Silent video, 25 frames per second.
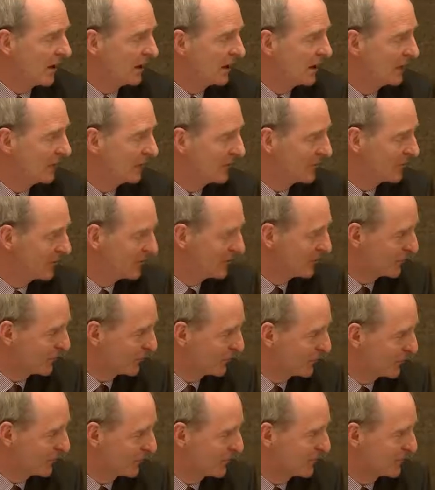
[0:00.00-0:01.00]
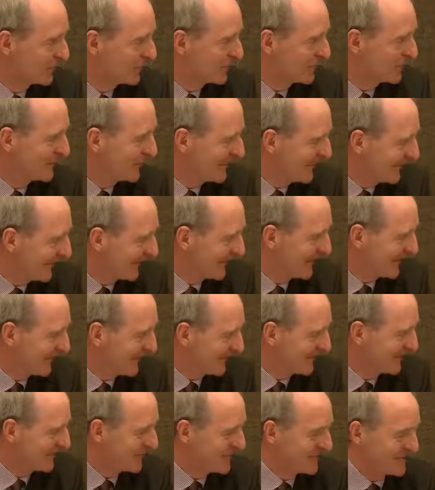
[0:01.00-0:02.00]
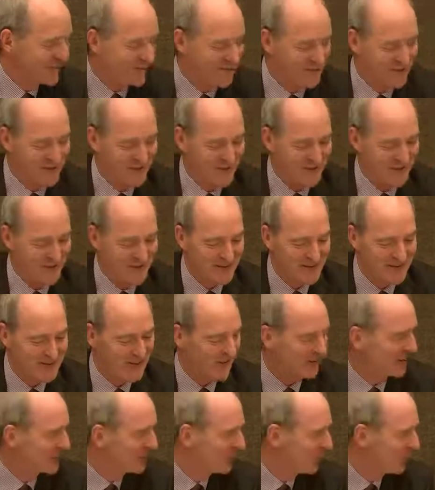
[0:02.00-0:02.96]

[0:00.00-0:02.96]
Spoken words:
I leave it to you, Ms. Kyenge, to tell us